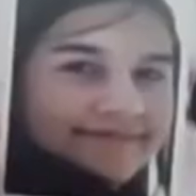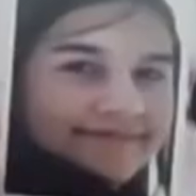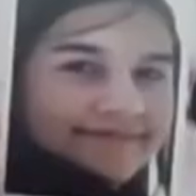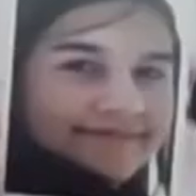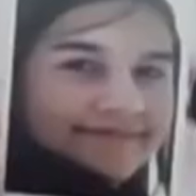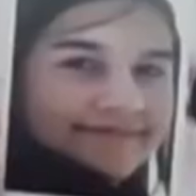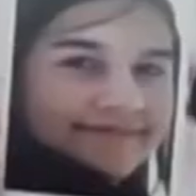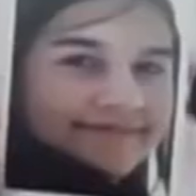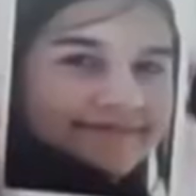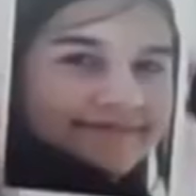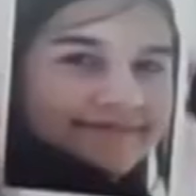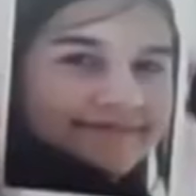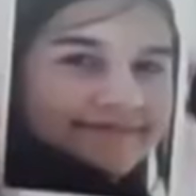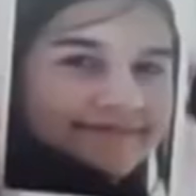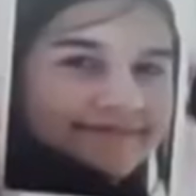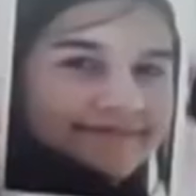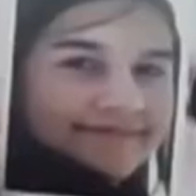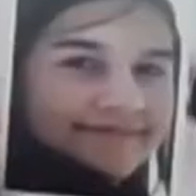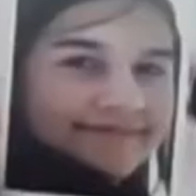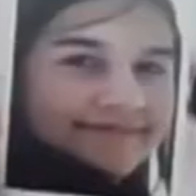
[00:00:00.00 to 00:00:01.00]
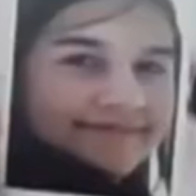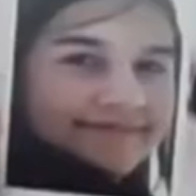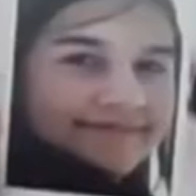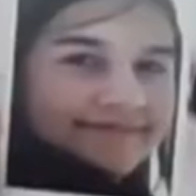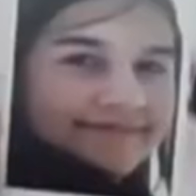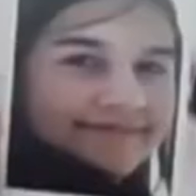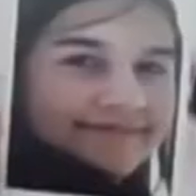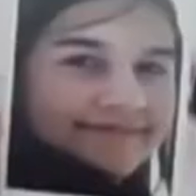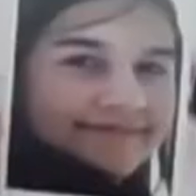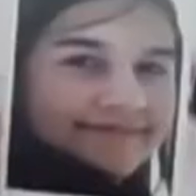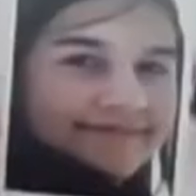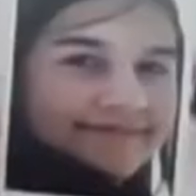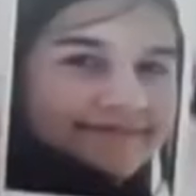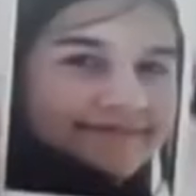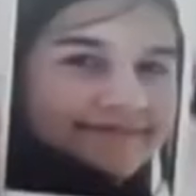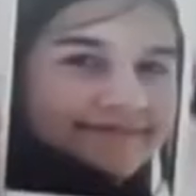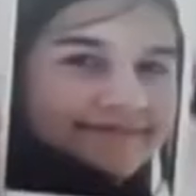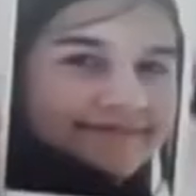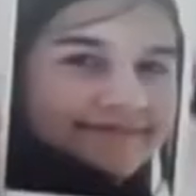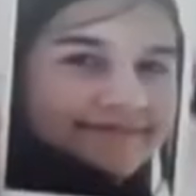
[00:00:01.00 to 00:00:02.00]

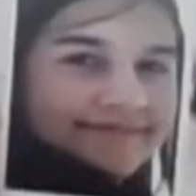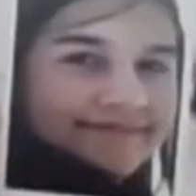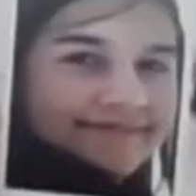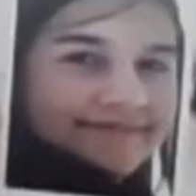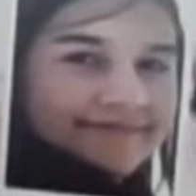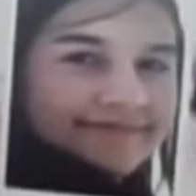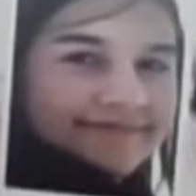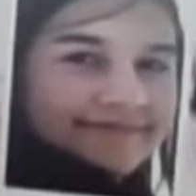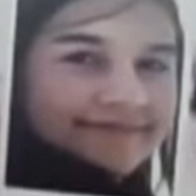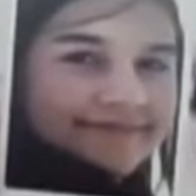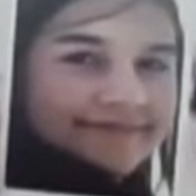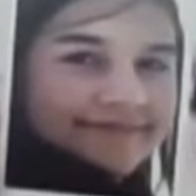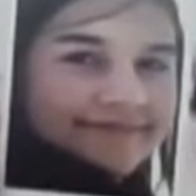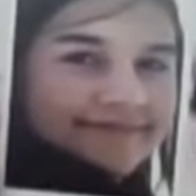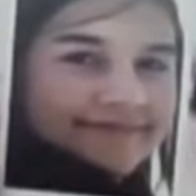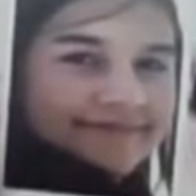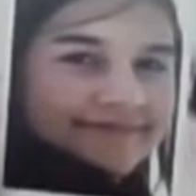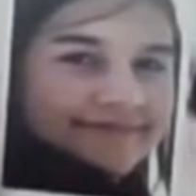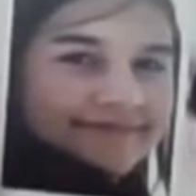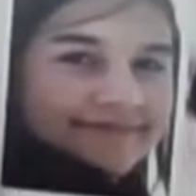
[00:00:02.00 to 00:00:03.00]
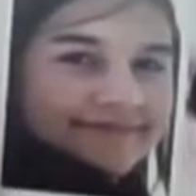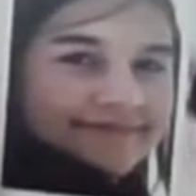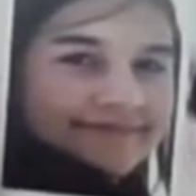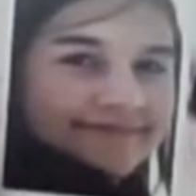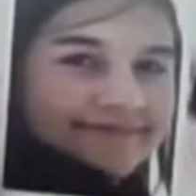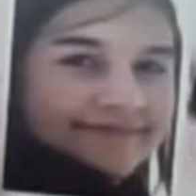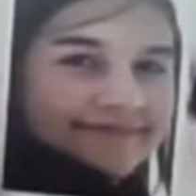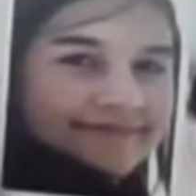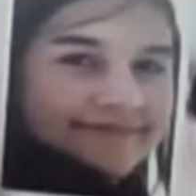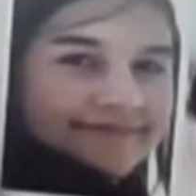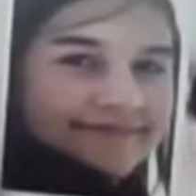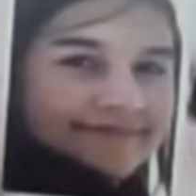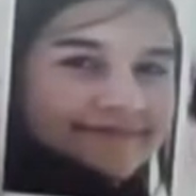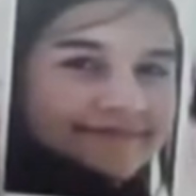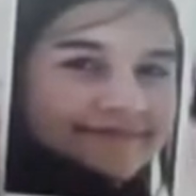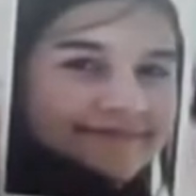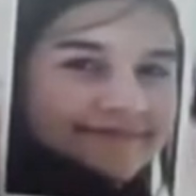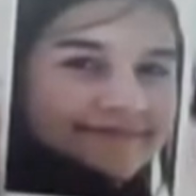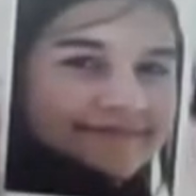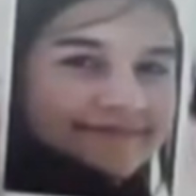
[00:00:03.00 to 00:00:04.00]

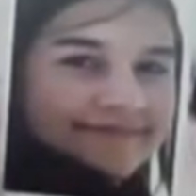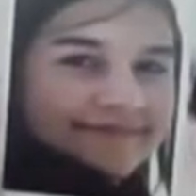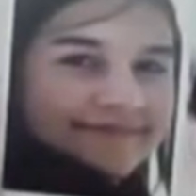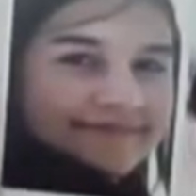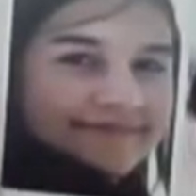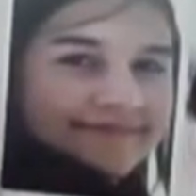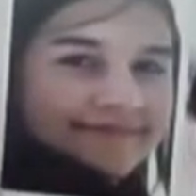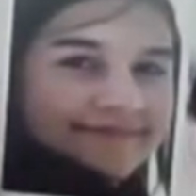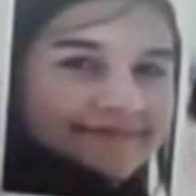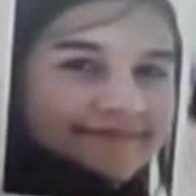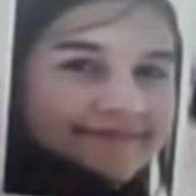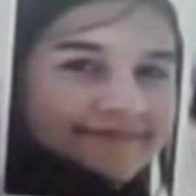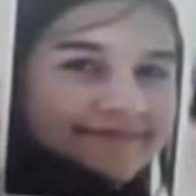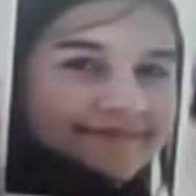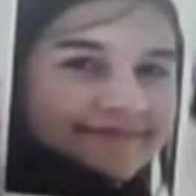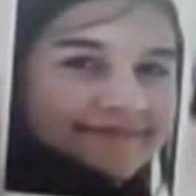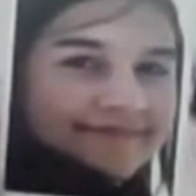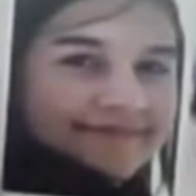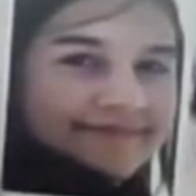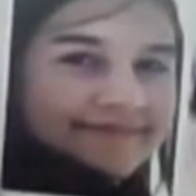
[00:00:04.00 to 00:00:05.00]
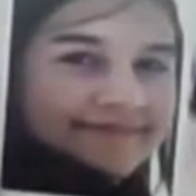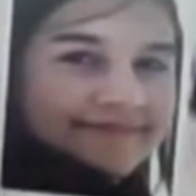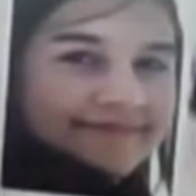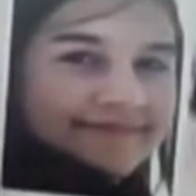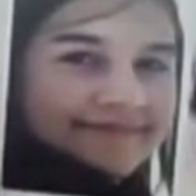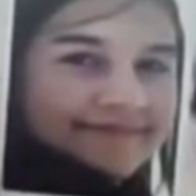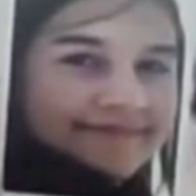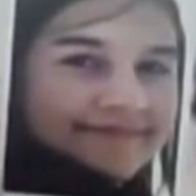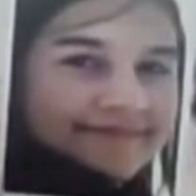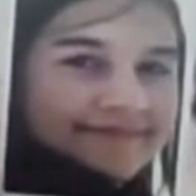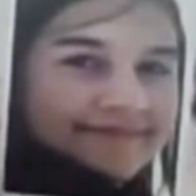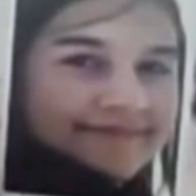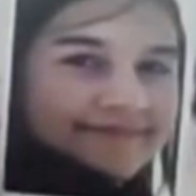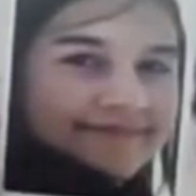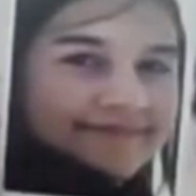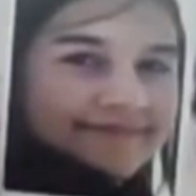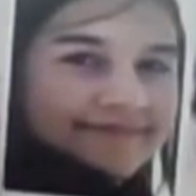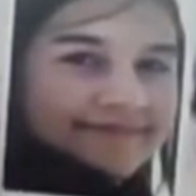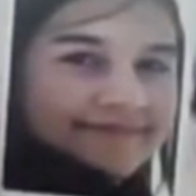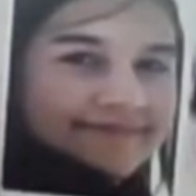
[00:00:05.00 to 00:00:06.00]

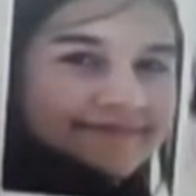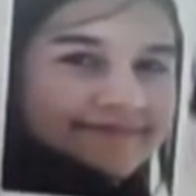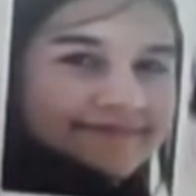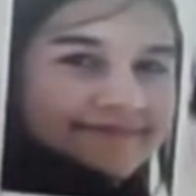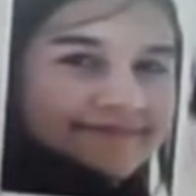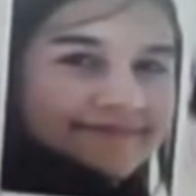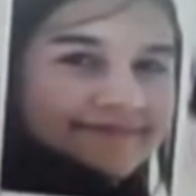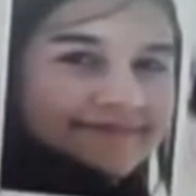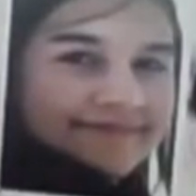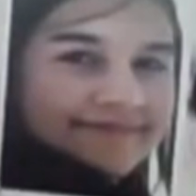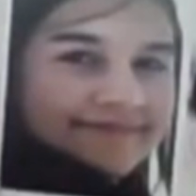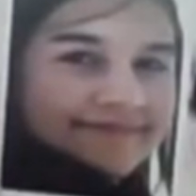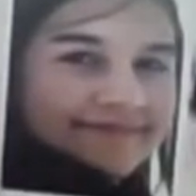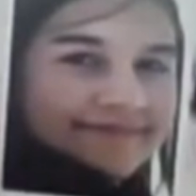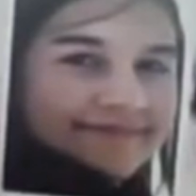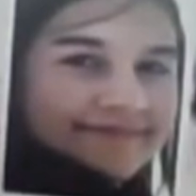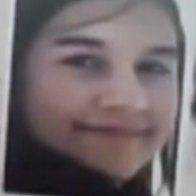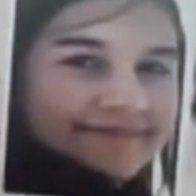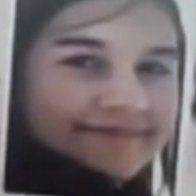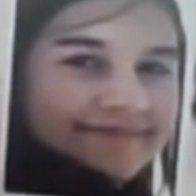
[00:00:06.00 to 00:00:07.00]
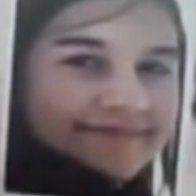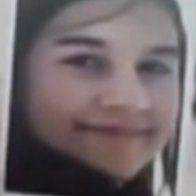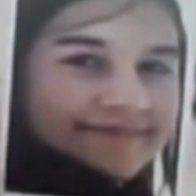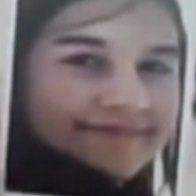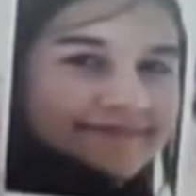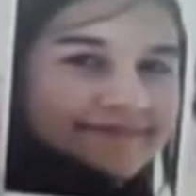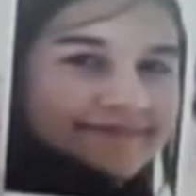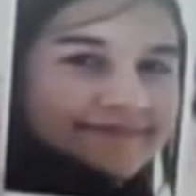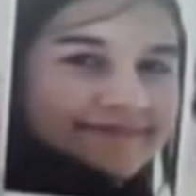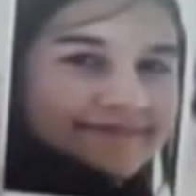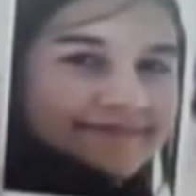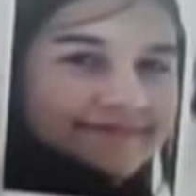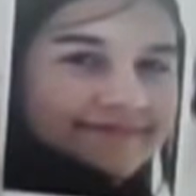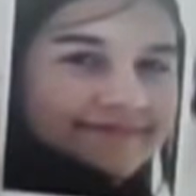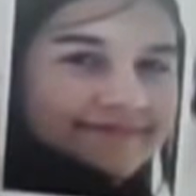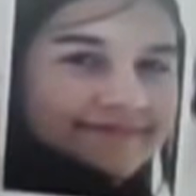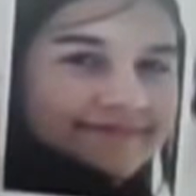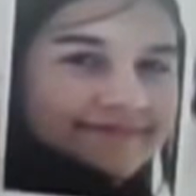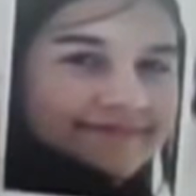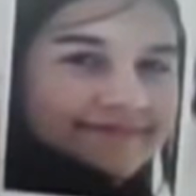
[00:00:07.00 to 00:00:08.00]

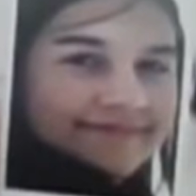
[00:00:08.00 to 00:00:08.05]
(silent)